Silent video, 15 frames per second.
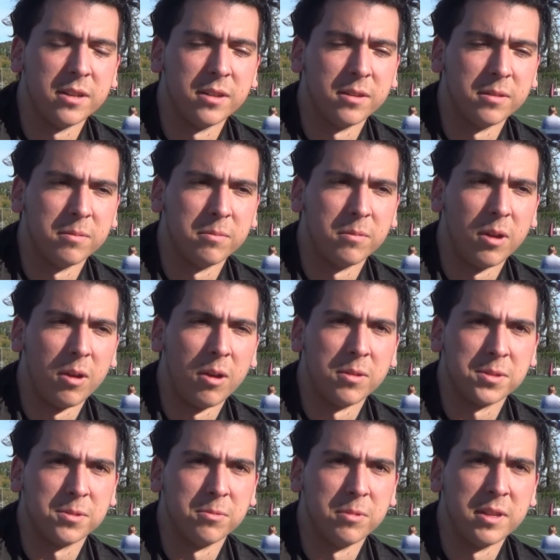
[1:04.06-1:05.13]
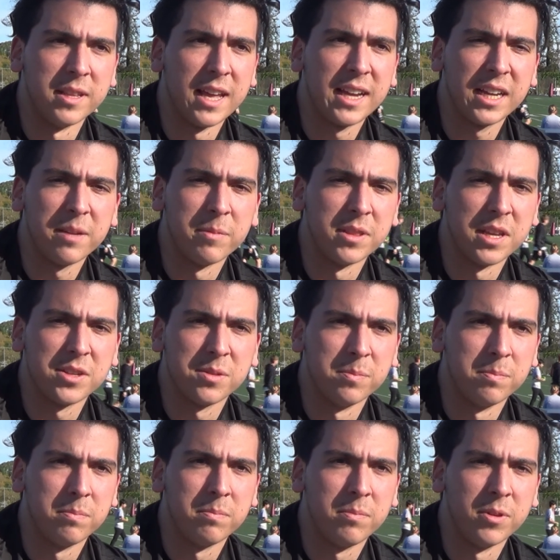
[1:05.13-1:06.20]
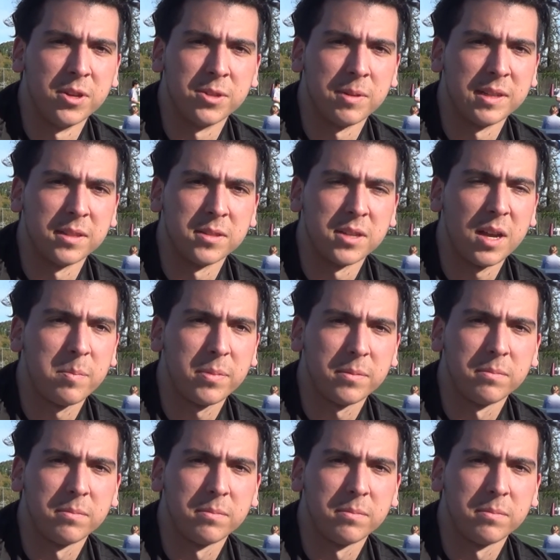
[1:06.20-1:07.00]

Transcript: to also win that game, and that should put us right at the top.